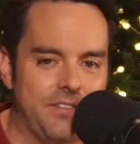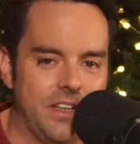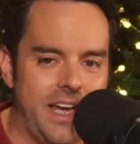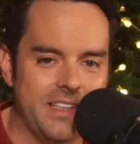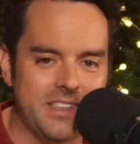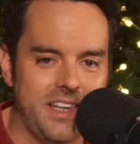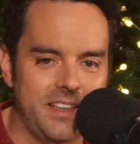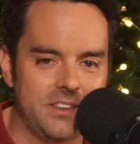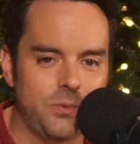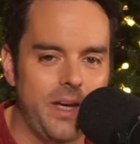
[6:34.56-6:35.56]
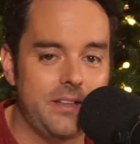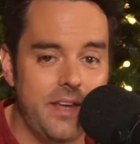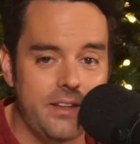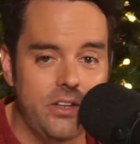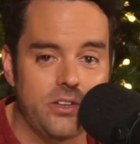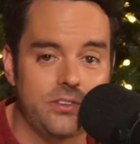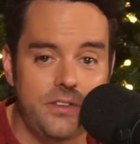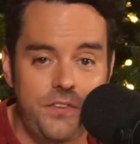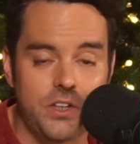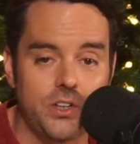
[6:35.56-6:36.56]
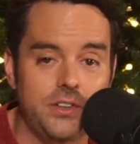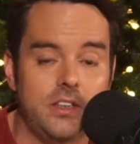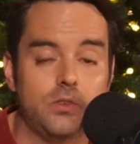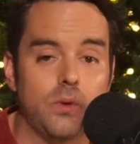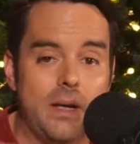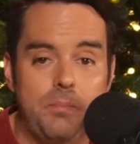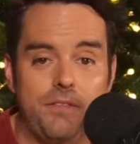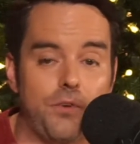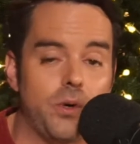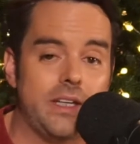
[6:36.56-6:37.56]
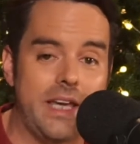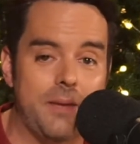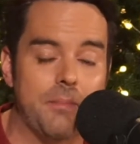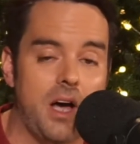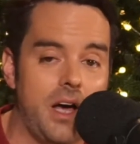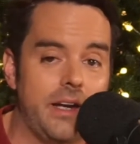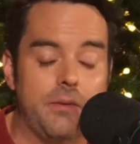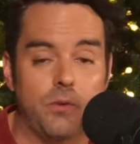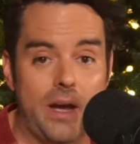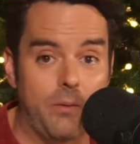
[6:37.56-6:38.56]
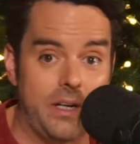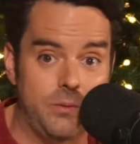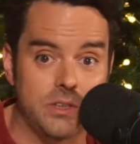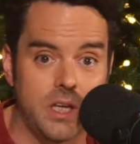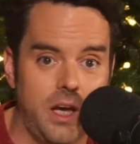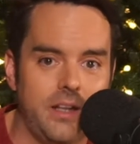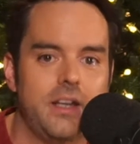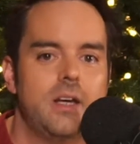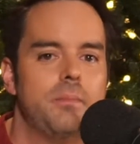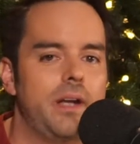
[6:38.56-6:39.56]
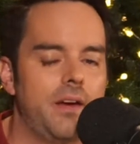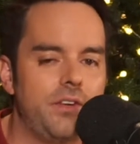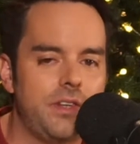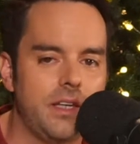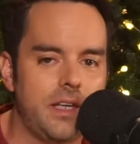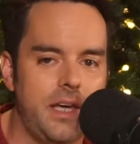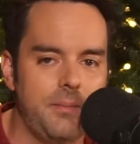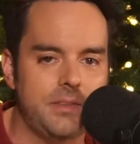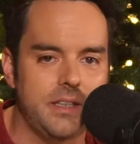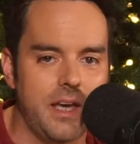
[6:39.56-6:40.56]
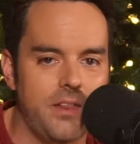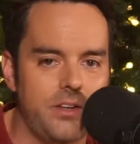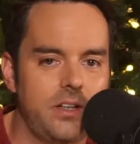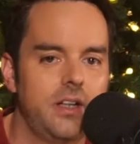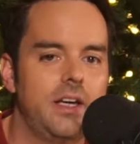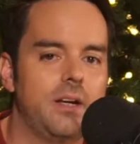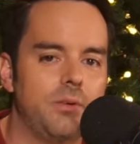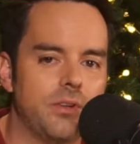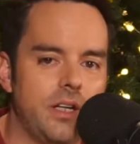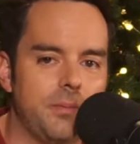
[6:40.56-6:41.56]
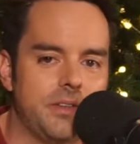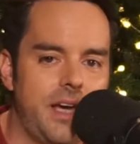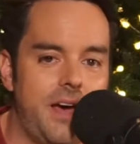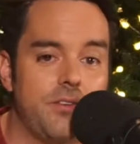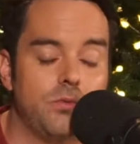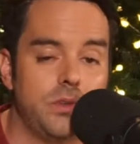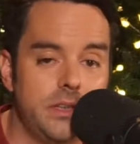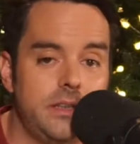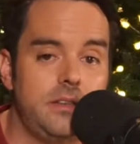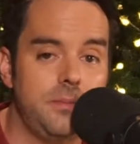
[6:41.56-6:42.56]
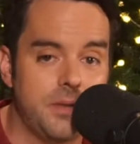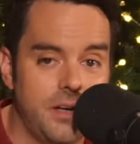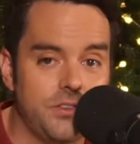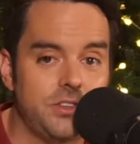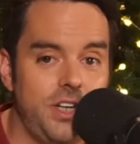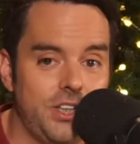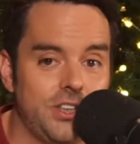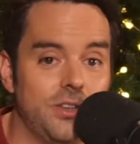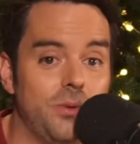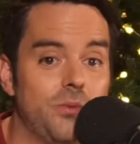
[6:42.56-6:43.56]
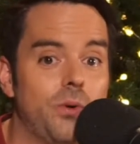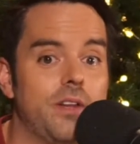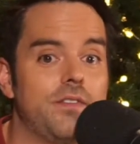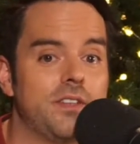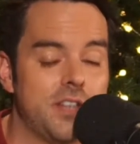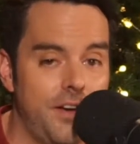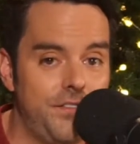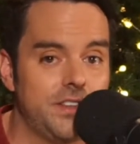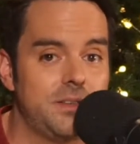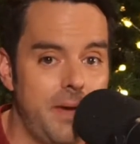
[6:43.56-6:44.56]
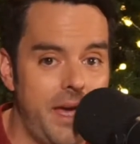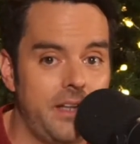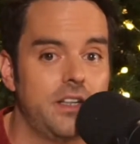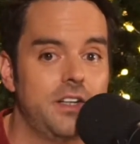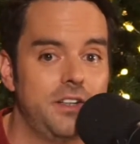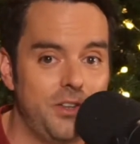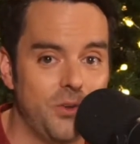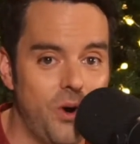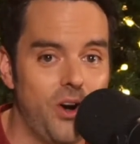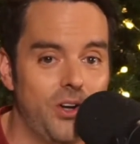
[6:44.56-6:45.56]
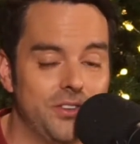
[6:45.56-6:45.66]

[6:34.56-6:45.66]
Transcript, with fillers: Cain Velasquez. We had technical difficulties right before he came on and right when he was on, but everything came together and we were able to have a really deep conversation with one of the toughest men in the